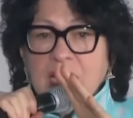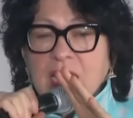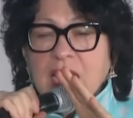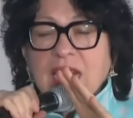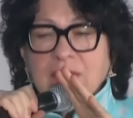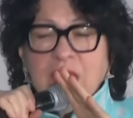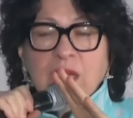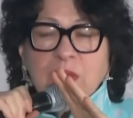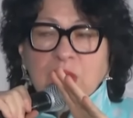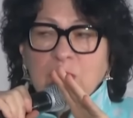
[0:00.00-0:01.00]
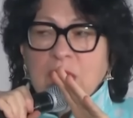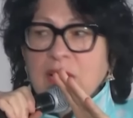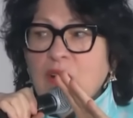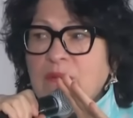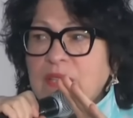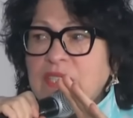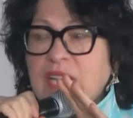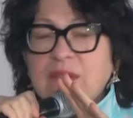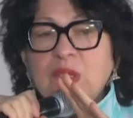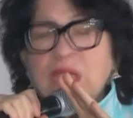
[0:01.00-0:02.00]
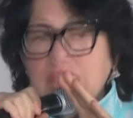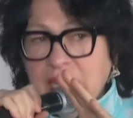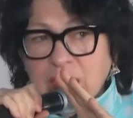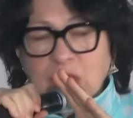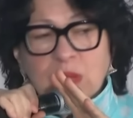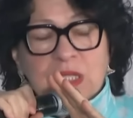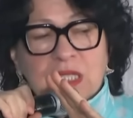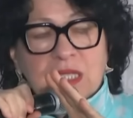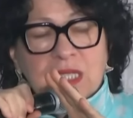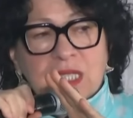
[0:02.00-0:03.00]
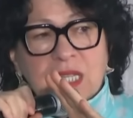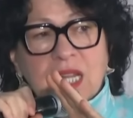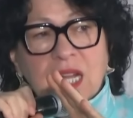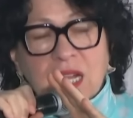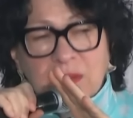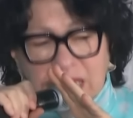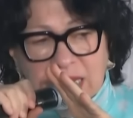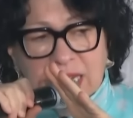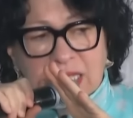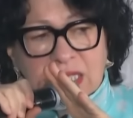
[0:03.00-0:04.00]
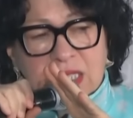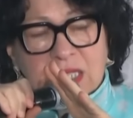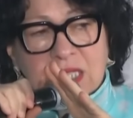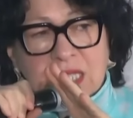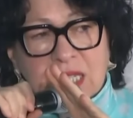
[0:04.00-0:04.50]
that I've come to my office after an announcement of a case